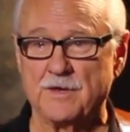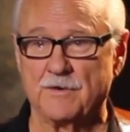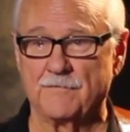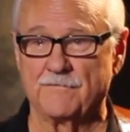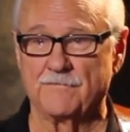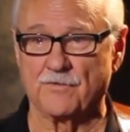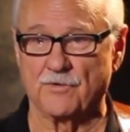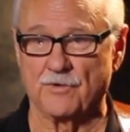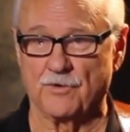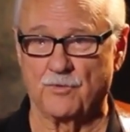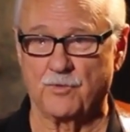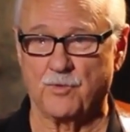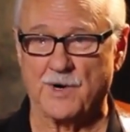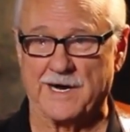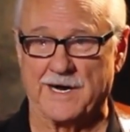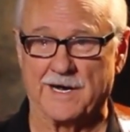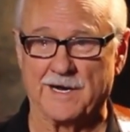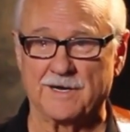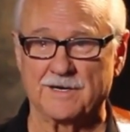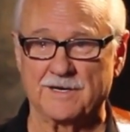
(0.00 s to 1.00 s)
for a
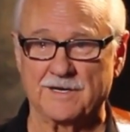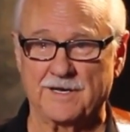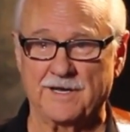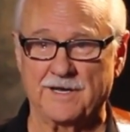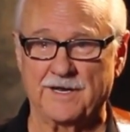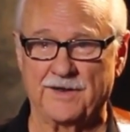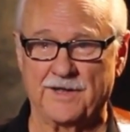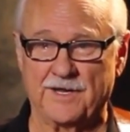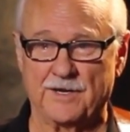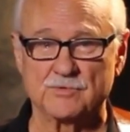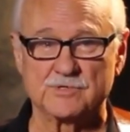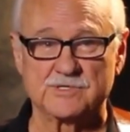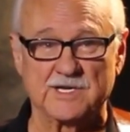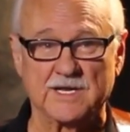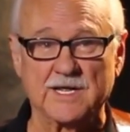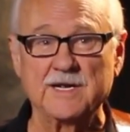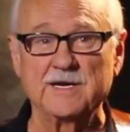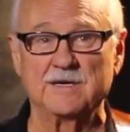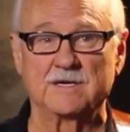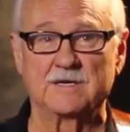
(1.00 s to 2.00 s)
while, and that was
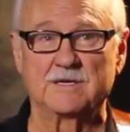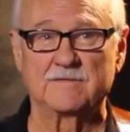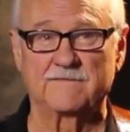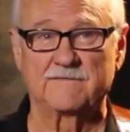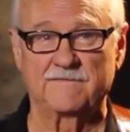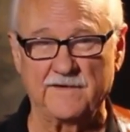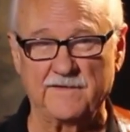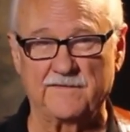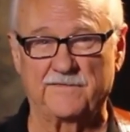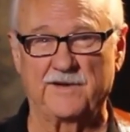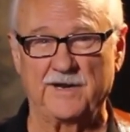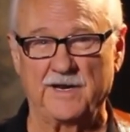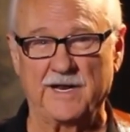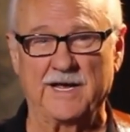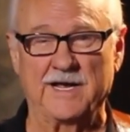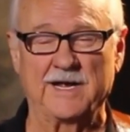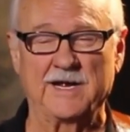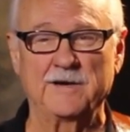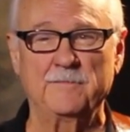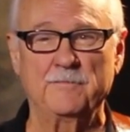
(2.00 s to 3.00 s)
late
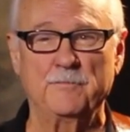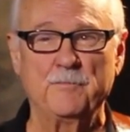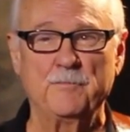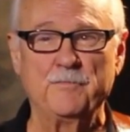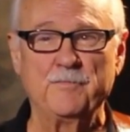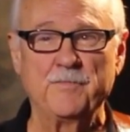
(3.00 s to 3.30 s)
'59.